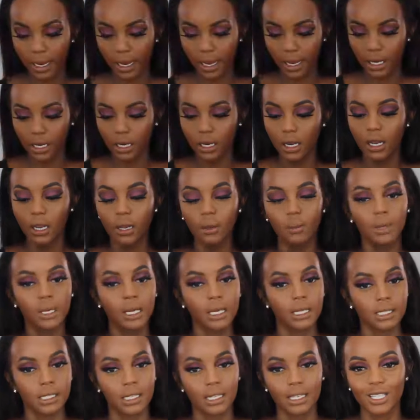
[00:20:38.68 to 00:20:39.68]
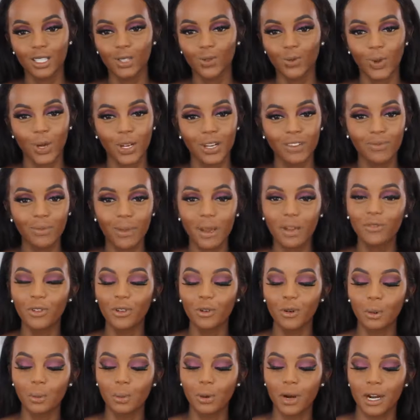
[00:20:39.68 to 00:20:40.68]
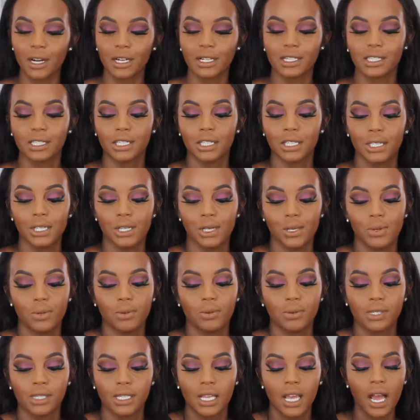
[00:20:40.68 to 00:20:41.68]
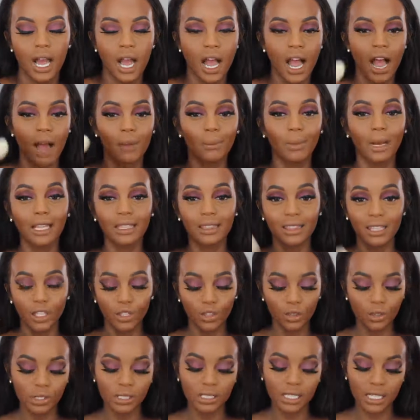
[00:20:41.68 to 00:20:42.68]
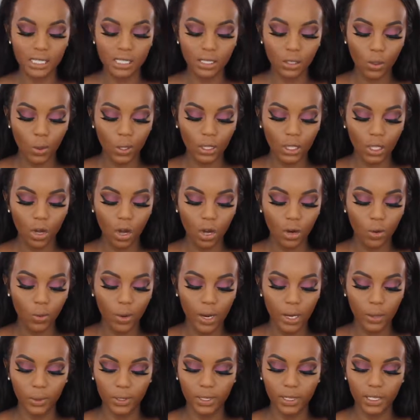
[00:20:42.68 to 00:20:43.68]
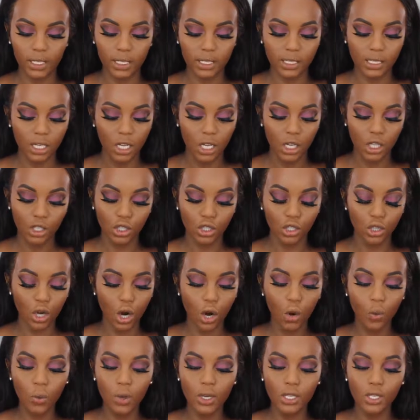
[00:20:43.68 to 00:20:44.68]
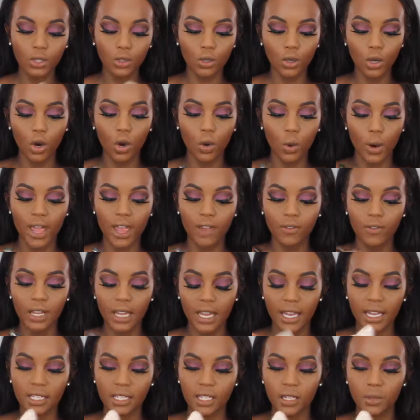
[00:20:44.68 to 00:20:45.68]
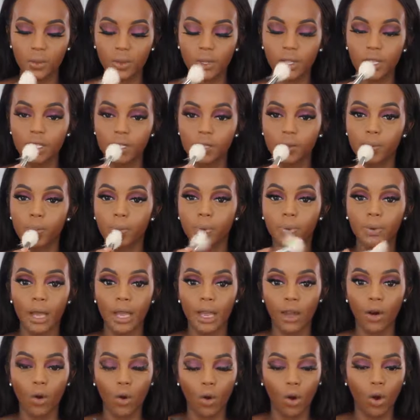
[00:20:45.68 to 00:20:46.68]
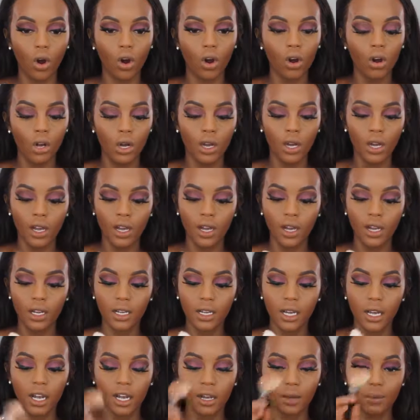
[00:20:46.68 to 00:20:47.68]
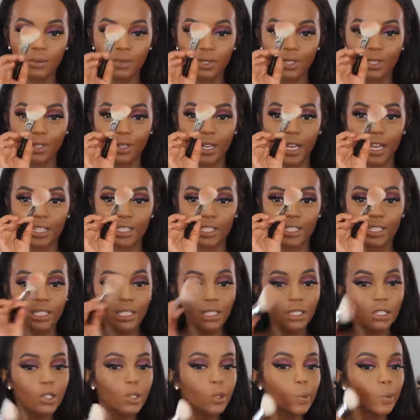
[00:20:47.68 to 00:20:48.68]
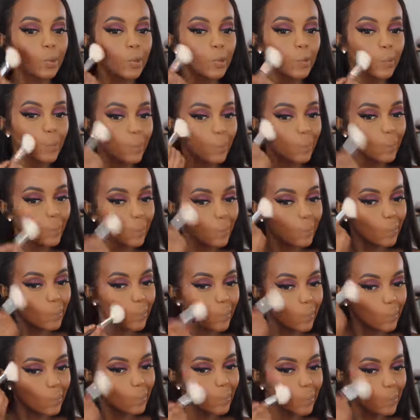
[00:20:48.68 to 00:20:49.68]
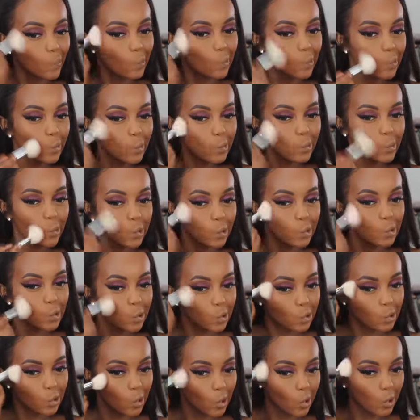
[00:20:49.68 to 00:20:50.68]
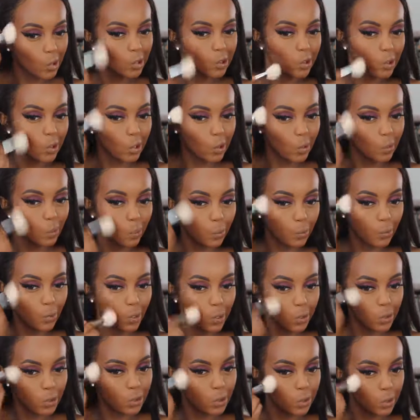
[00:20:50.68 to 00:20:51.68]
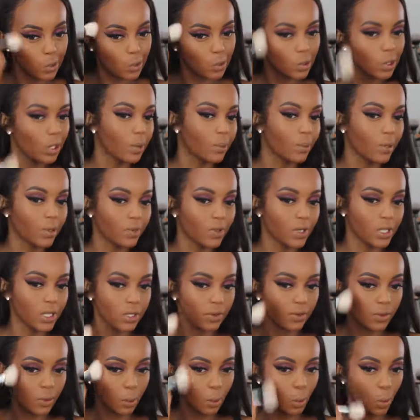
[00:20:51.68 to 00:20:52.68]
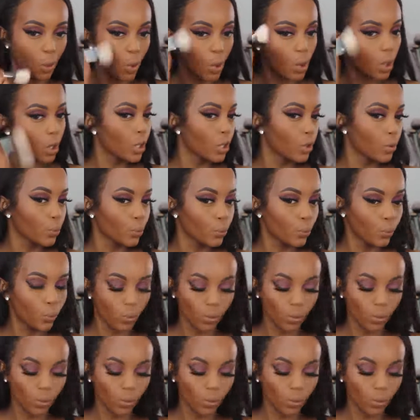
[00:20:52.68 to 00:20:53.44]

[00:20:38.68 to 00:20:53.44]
pan because it is one of my favorite products to use. A little does go a long way with this, so you don't want to go heavy-handed with this at all. So yeah, just a little bit. And I'm just gonna set and bronze up my face even more.